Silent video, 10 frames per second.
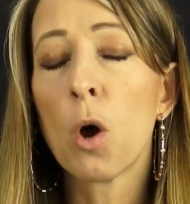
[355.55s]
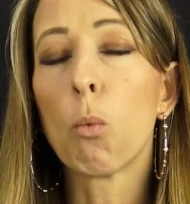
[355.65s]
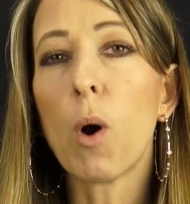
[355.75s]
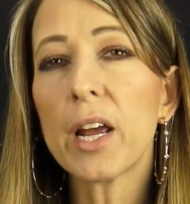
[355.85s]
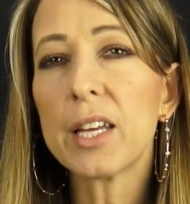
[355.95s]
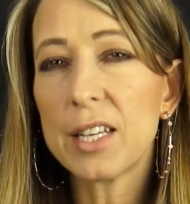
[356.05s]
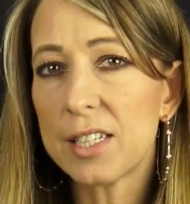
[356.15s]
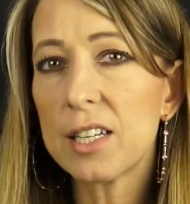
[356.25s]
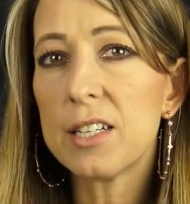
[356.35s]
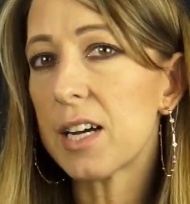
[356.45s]
Why it
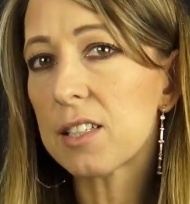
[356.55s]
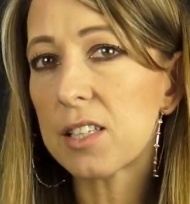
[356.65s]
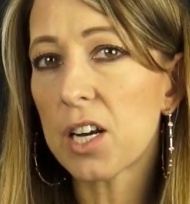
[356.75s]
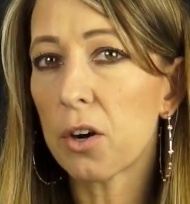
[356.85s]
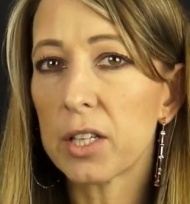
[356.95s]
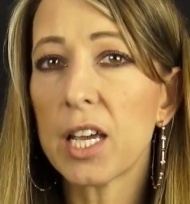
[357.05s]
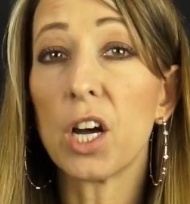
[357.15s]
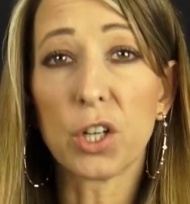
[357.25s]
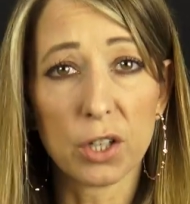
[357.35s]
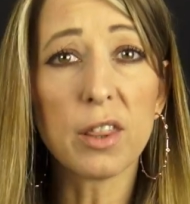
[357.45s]
isn't necessarily
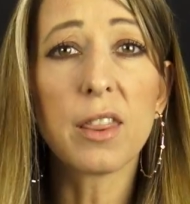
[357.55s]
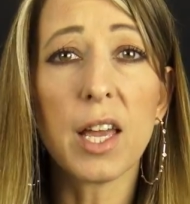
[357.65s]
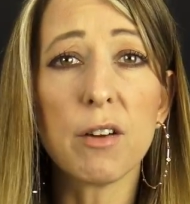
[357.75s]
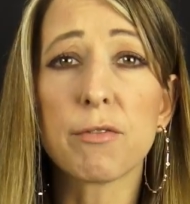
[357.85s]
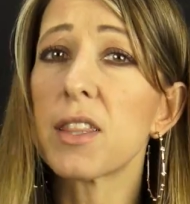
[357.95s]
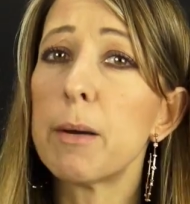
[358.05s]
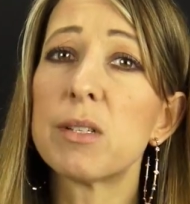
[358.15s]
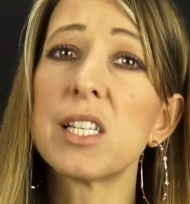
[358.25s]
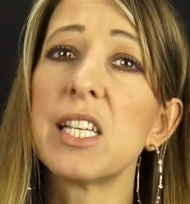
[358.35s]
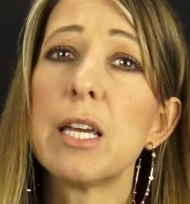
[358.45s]
a good thing for them
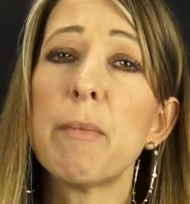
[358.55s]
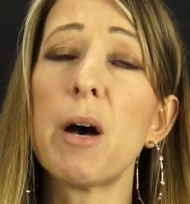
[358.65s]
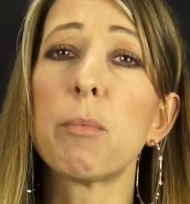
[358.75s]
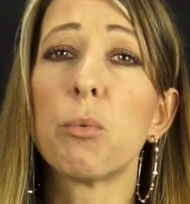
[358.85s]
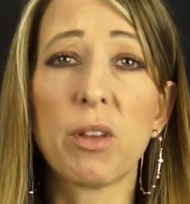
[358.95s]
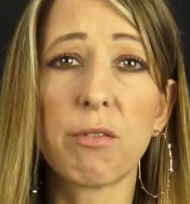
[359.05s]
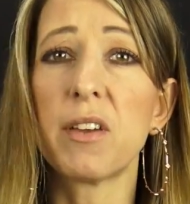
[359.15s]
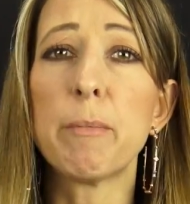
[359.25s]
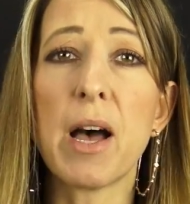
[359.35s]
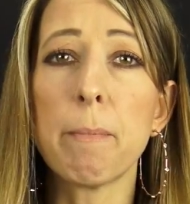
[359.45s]
to team up with
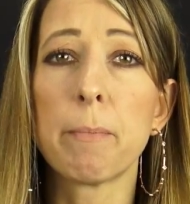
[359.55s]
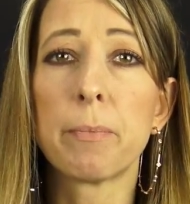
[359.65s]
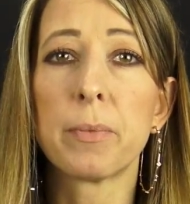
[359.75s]
FEMA?